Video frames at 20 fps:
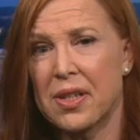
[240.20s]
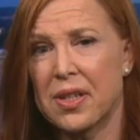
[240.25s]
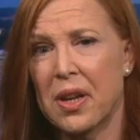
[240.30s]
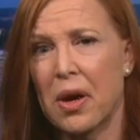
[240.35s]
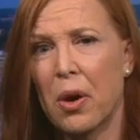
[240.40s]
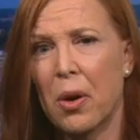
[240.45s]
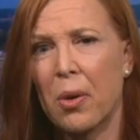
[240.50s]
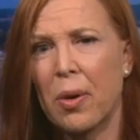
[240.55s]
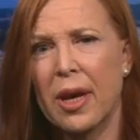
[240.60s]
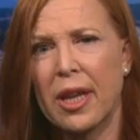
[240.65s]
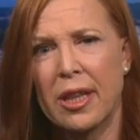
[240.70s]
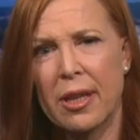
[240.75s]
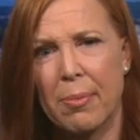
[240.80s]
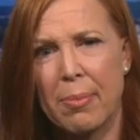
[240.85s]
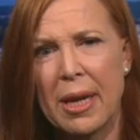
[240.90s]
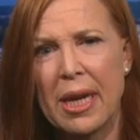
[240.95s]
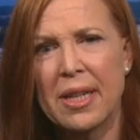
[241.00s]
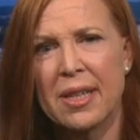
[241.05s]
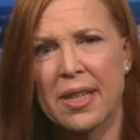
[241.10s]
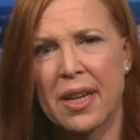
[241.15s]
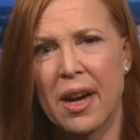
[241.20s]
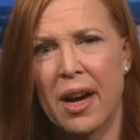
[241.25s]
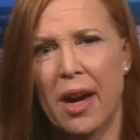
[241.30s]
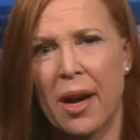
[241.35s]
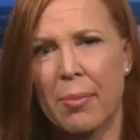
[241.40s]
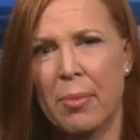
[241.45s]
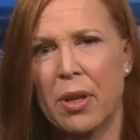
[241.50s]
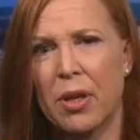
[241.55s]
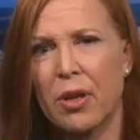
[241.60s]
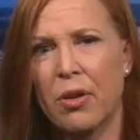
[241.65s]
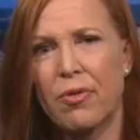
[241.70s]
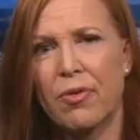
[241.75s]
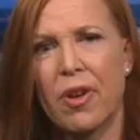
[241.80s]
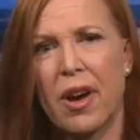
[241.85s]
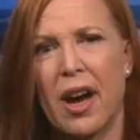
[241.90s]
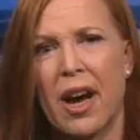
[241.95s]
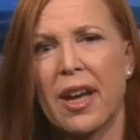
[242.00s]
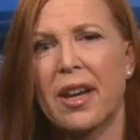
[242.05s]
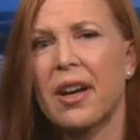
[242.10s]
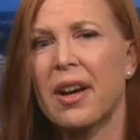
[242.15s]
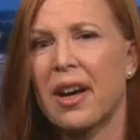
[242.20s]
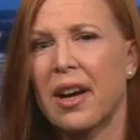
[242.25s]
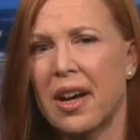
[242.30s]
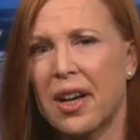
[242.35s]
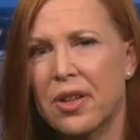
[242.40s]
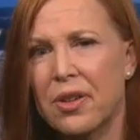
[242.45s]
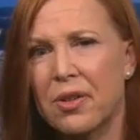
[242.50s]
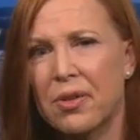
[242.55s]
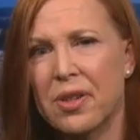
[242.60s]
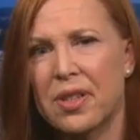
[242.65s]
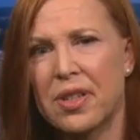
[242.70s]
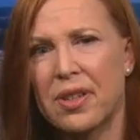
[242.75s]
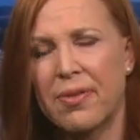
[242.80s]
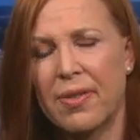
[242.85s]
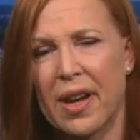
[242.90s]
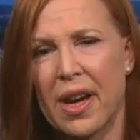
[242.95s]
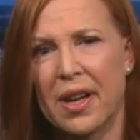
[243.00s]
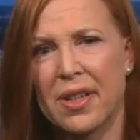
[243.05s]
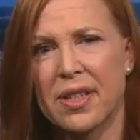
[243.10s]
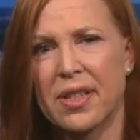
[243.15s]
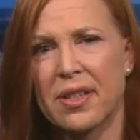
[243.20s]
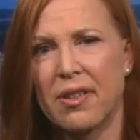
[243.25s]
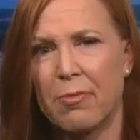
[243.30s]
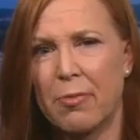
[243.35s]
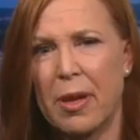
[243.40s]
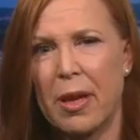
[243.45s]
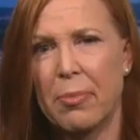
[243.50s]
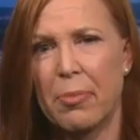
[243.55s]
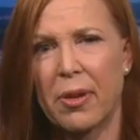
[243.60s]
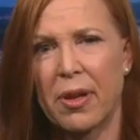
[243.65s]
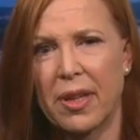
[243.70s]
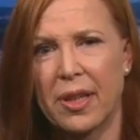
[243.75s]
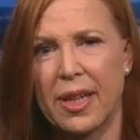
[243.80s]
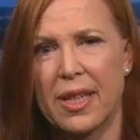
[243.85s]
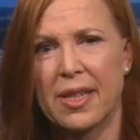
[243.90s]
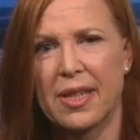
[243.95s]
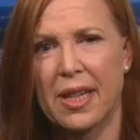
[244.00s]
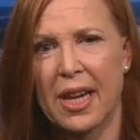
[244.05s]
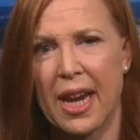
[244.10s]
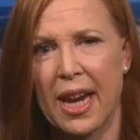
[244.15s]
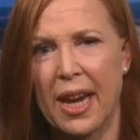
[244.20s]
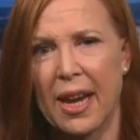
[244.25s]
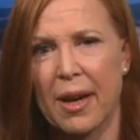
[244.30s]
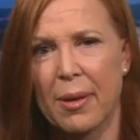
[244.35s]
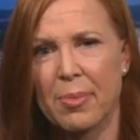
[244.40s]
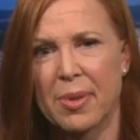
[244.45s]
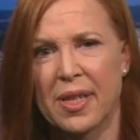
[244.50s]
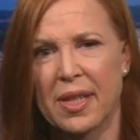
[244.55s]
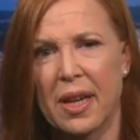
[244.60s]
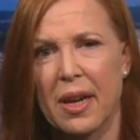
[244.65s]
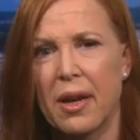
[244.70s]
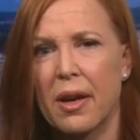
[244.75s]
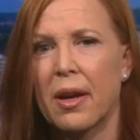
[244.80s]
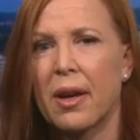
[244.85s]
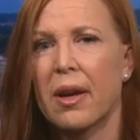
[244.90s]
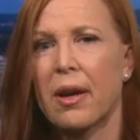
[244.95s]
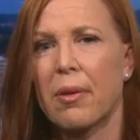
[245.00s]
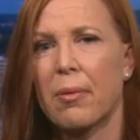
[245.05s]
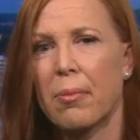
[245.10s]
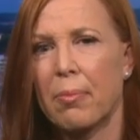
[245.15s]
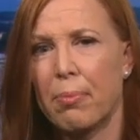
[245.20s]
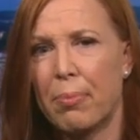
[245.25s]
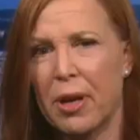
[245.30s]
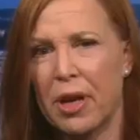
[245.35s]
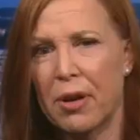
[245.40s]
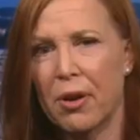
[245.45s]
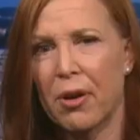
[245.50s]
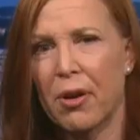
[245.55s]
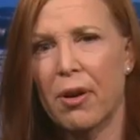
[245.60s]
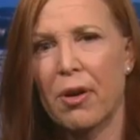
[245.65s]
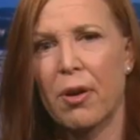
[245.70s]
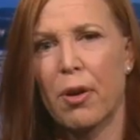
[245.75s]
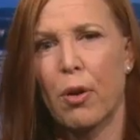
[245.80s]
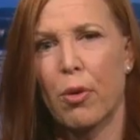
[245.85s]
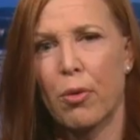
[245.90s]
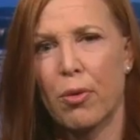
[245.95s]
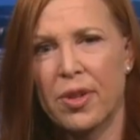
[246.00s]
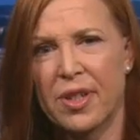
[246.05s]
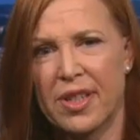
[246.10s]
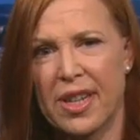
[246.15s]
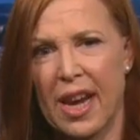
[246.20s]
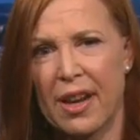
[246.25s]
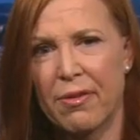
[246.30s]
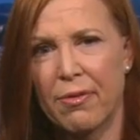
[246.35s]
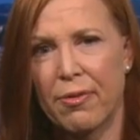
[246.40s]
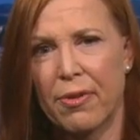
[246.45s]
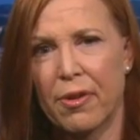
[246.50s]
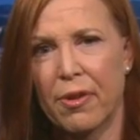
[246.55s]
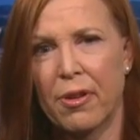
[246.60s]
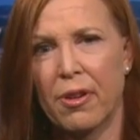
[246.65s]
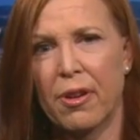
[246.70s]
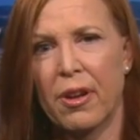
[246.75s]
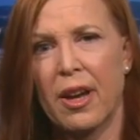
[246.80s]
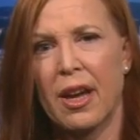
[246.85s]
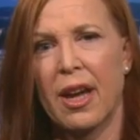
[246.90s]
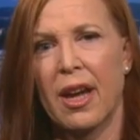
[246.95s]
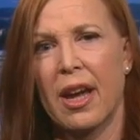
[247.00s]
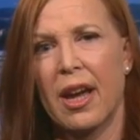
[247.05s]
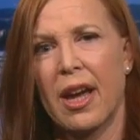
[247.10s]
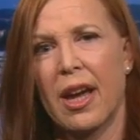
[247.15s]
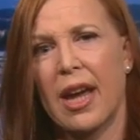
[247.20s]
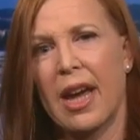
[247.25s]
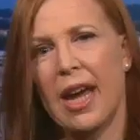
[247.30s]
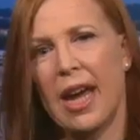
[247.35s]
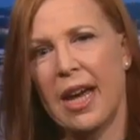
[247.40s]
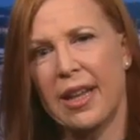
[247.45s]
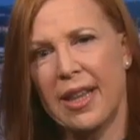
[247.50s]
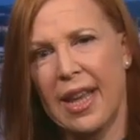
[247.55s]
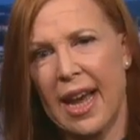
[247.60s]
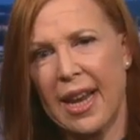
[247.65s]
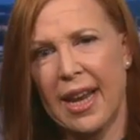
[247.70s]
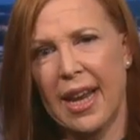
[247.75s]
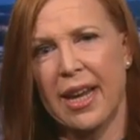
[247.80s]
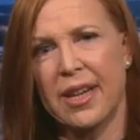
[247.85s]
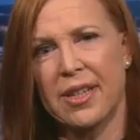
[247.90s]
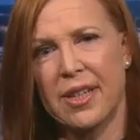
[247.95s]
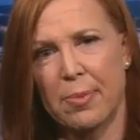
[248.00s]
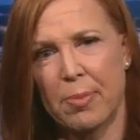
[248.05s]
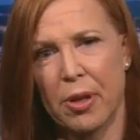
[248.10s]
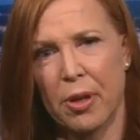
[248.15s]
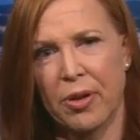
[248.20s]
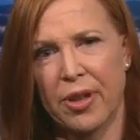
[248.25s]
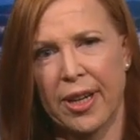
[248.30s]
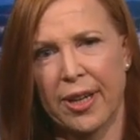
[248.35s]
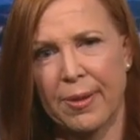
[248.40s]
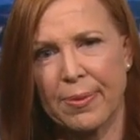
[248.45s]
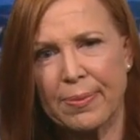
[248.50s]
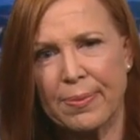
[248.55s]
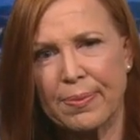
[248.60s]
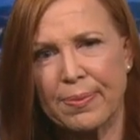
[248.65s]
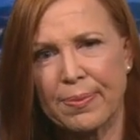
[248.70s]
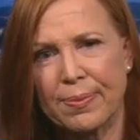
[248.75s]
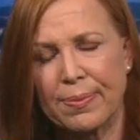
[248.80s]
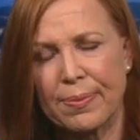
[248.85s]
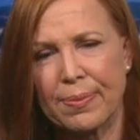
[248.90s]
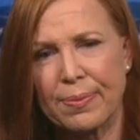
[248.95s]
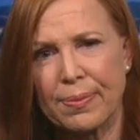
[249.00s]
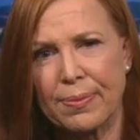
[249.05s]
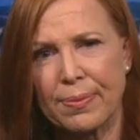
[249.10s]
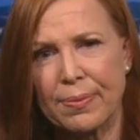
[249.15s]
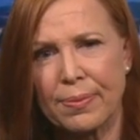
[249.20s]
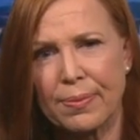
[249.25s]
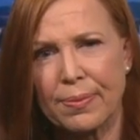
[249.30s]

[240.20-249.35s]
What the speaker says: So in the meantime, you've got hundreds of thousands of people in these camps, bitter, resentful, and that hate is building. Yeah,